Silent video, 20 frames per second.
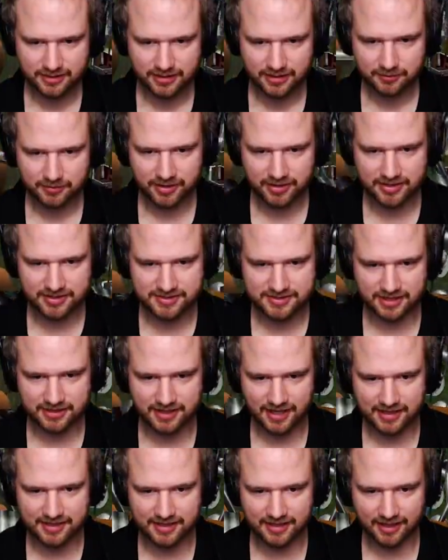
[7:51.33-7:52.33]
Because
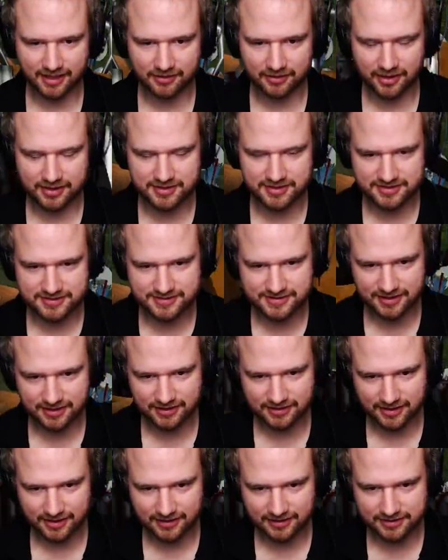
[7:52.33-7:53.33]
a single
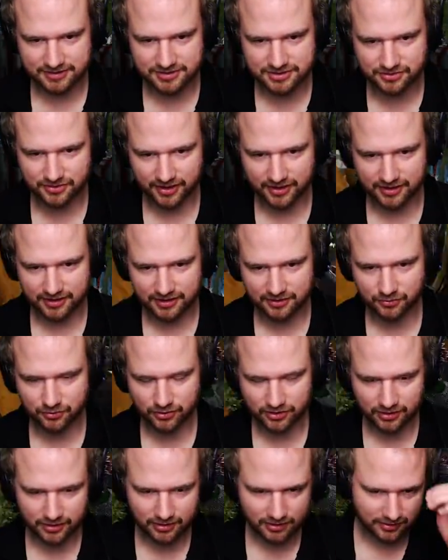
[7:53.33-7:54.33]
daily training
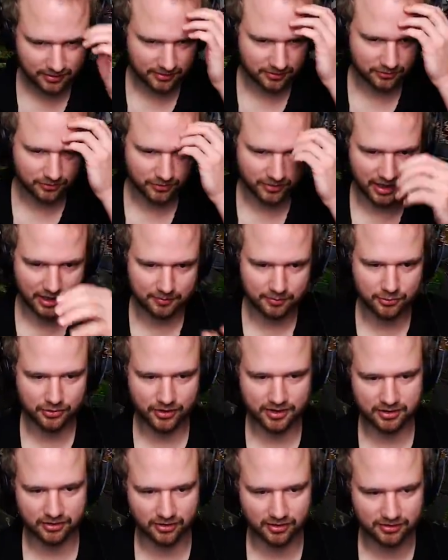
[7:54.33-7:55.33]
will
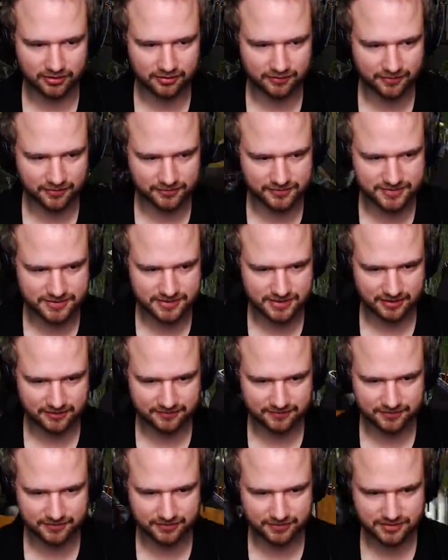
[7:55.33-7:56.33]
upgrade all of those
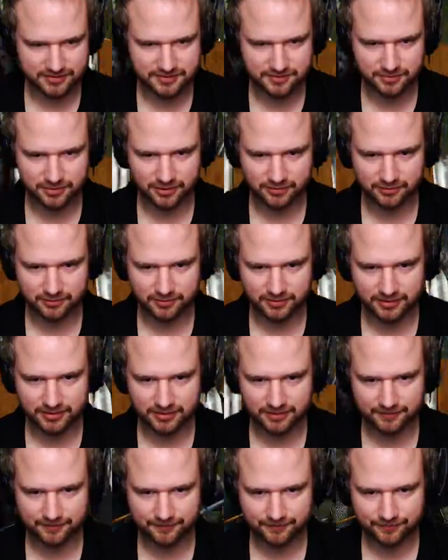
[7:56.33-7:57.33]
slave girls, probably.
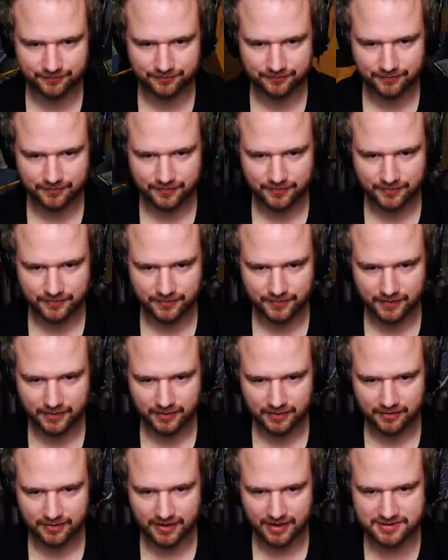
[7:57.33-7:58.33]

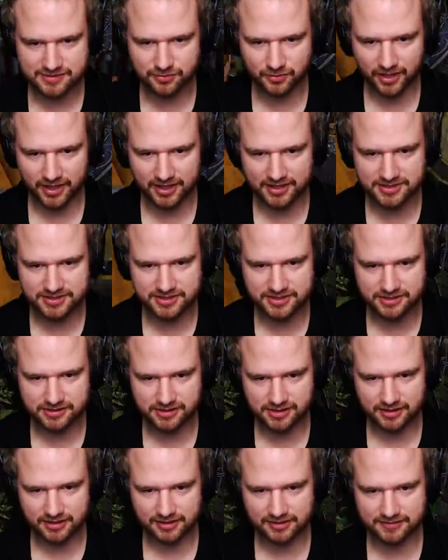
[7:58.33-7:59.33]
That's why
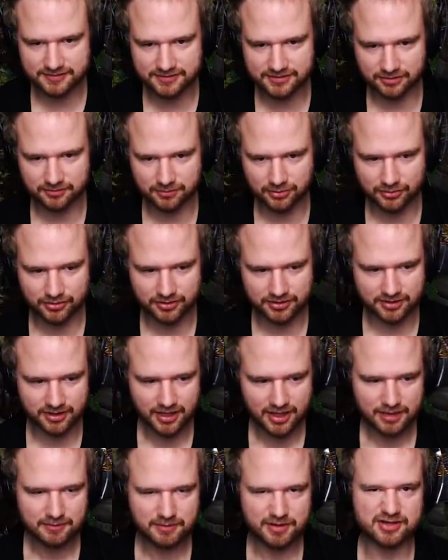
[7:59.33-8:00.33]
Dietrich is so important,
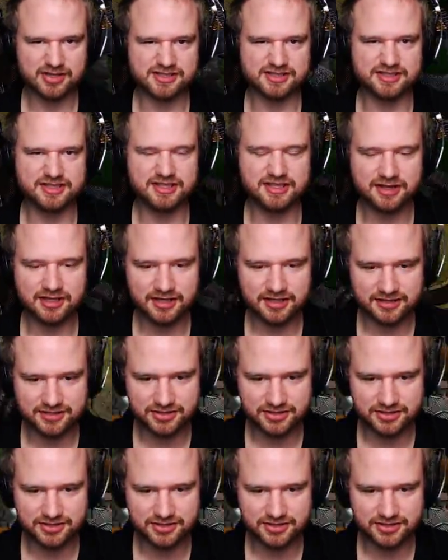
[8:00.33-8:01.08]
because Dietrich